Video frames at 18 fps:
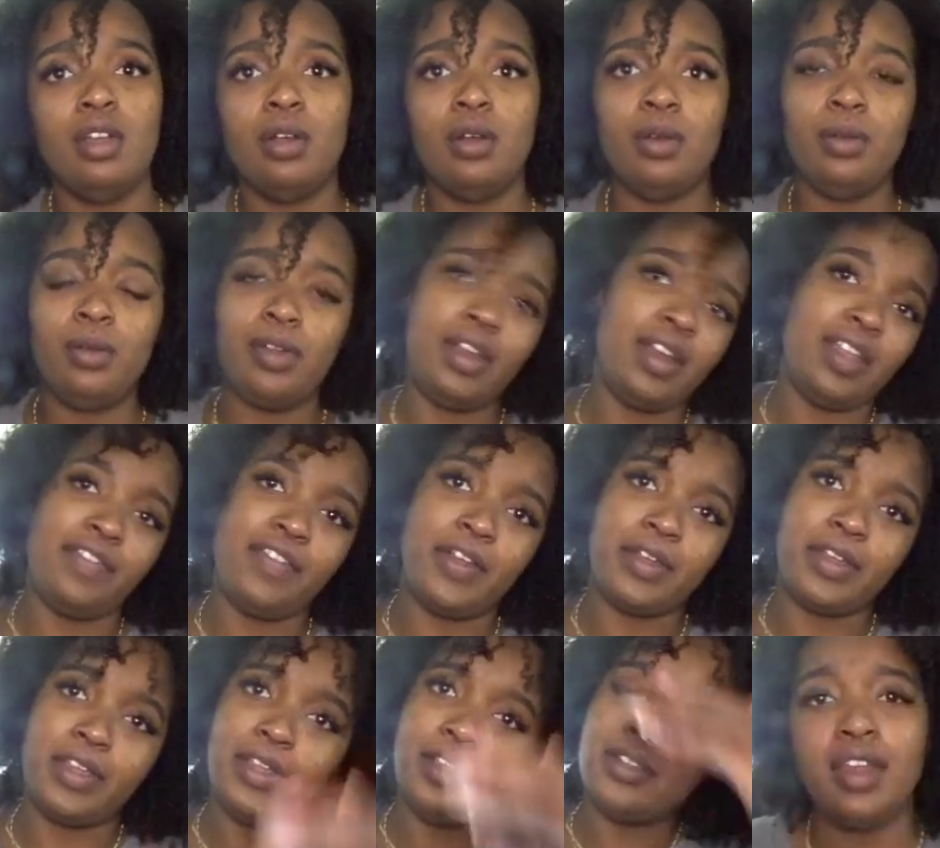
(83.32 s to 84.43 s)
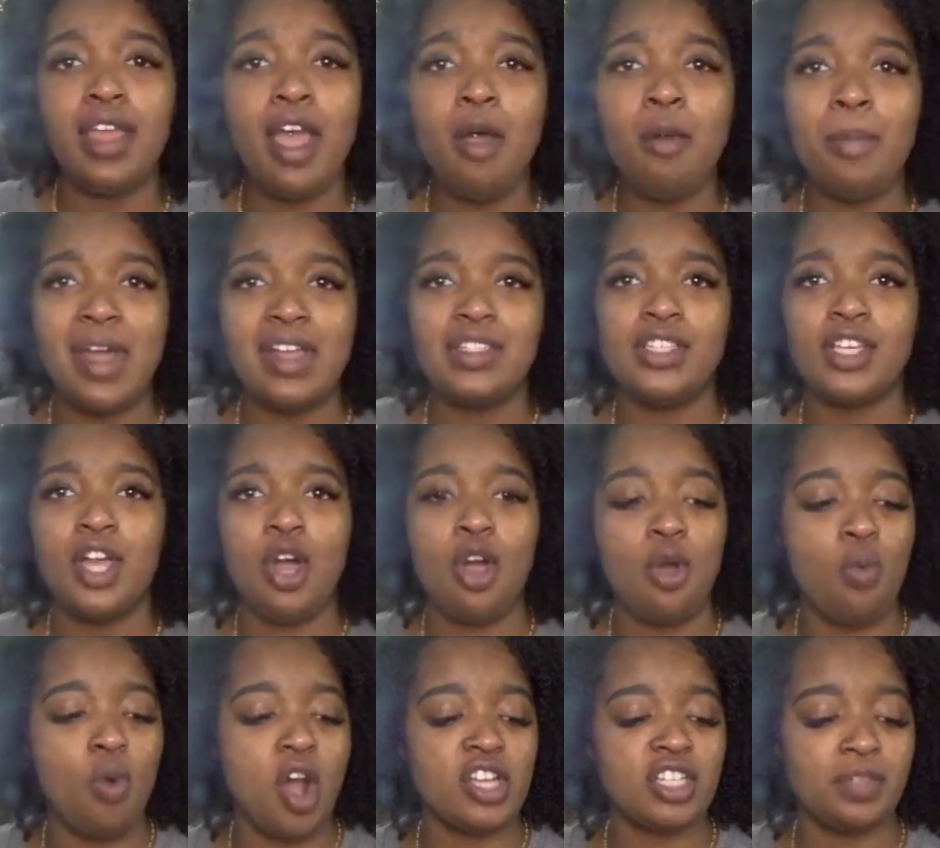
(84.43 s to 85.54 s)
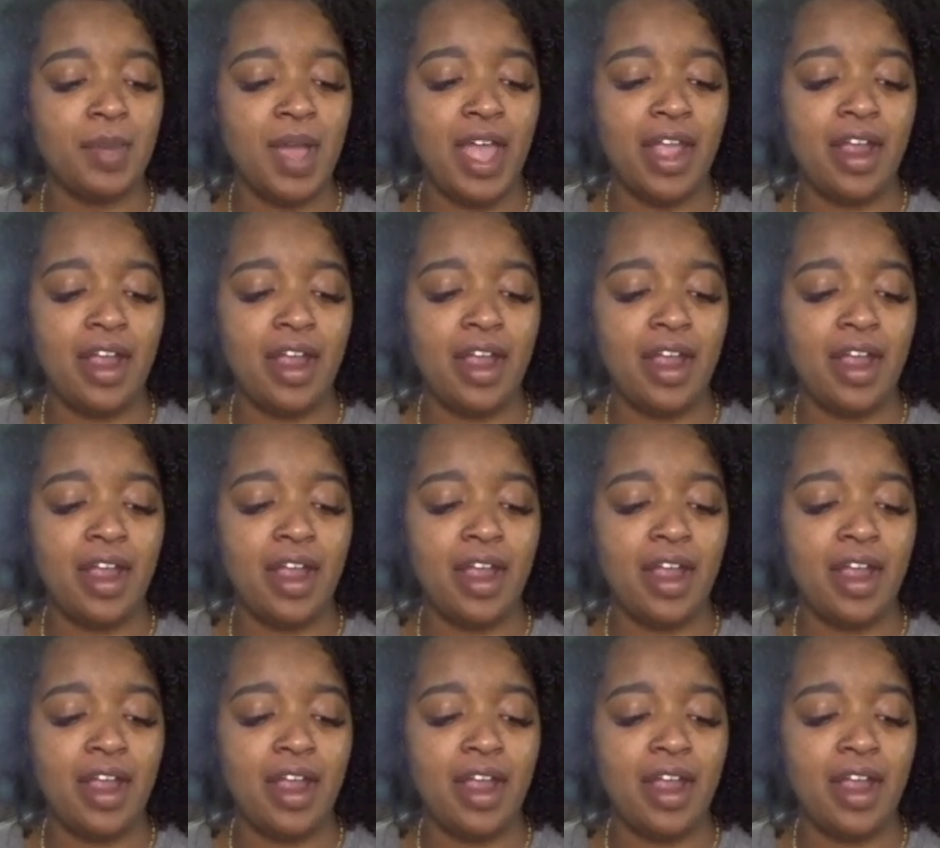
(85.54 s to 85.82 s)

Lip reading: Oh, girl, it felt good. Now I'm about to go wash my